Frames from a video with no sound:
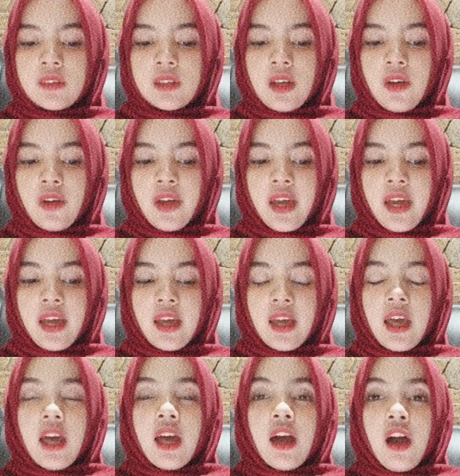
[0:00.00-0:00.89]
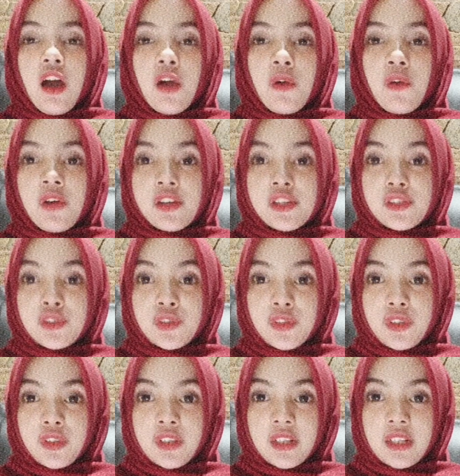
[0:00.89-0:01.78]
Okay, I already
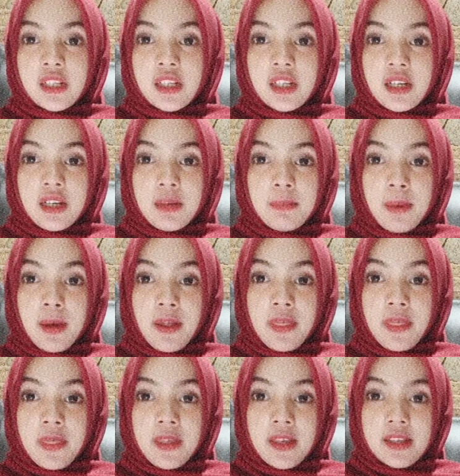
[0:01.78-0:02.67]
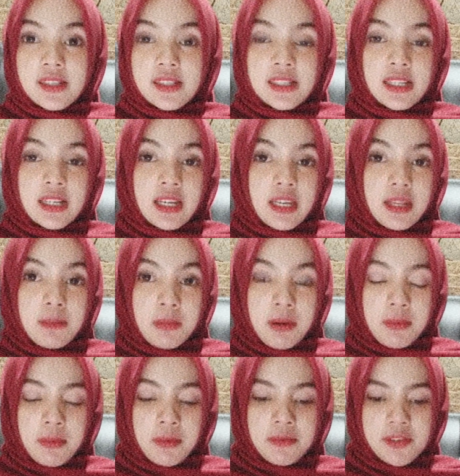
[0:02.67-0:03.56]
talked about this in my
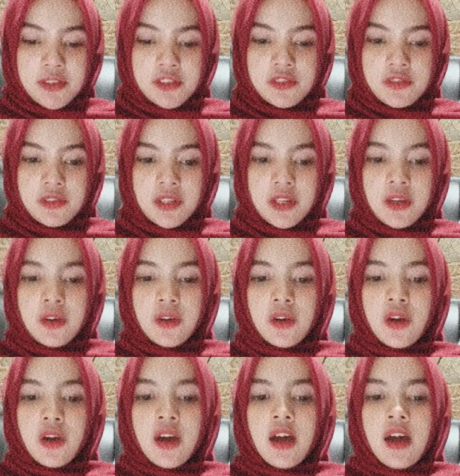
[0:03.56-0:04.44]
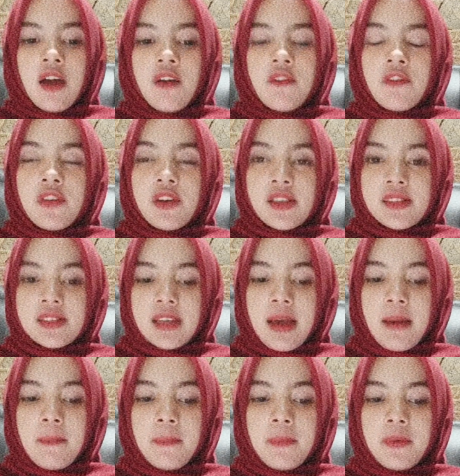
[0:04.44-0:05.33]
previous video. For
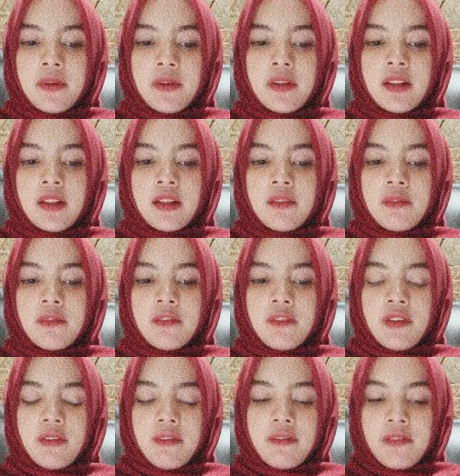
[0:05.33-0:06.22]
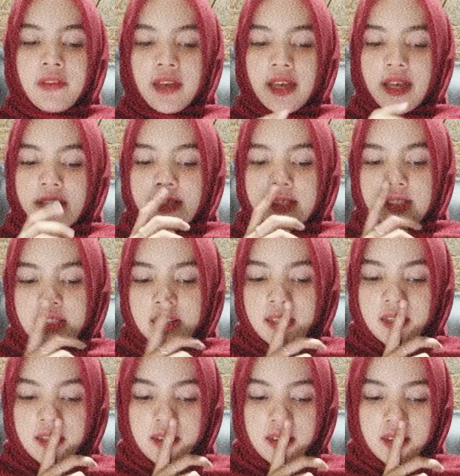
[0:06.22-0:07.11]
example, prefix
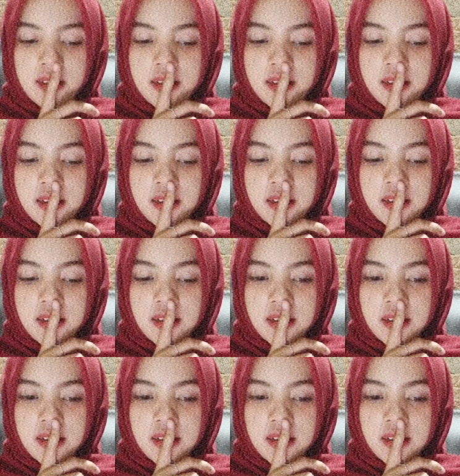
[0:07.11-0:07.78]
a